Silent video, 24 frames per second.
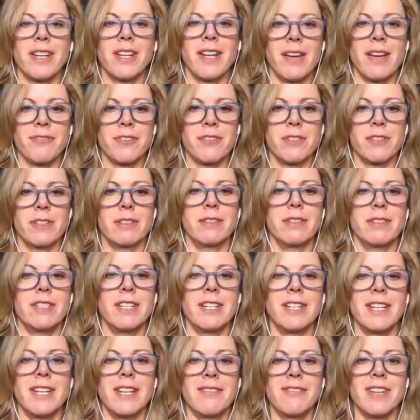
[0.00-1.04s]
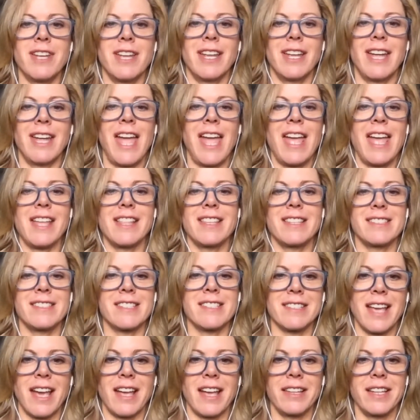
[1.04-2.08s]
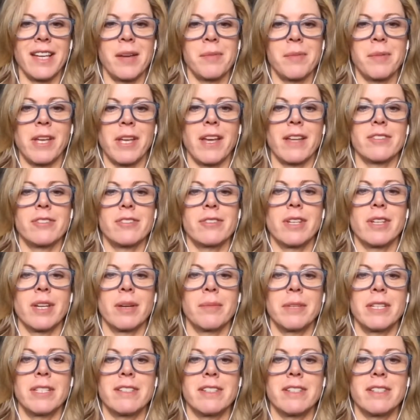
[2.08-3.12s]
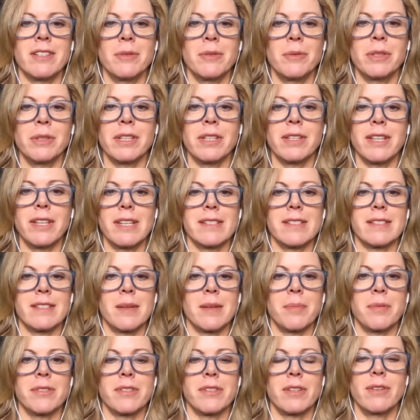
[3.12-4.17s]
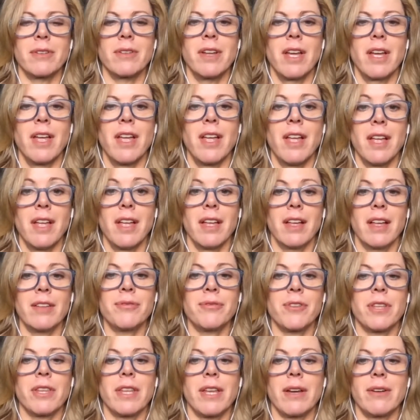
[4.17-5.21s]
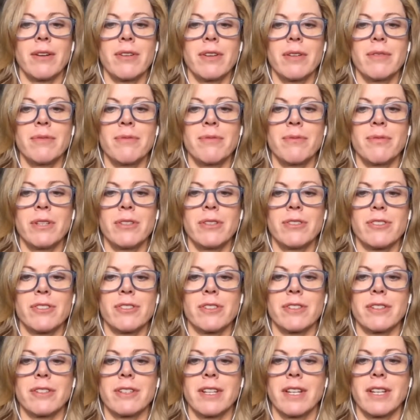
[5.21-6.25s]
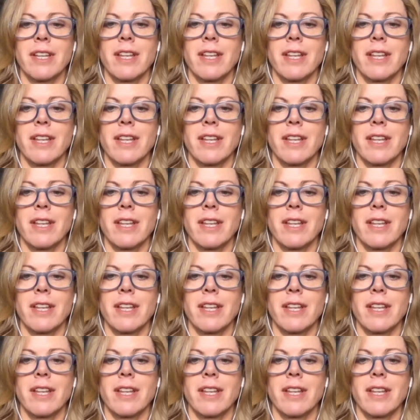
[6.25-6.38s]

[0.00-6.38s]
good afternoon, good evening. Hey, this is Ali Amagasu coming to you with the latest episode of Cloud Unfiltered.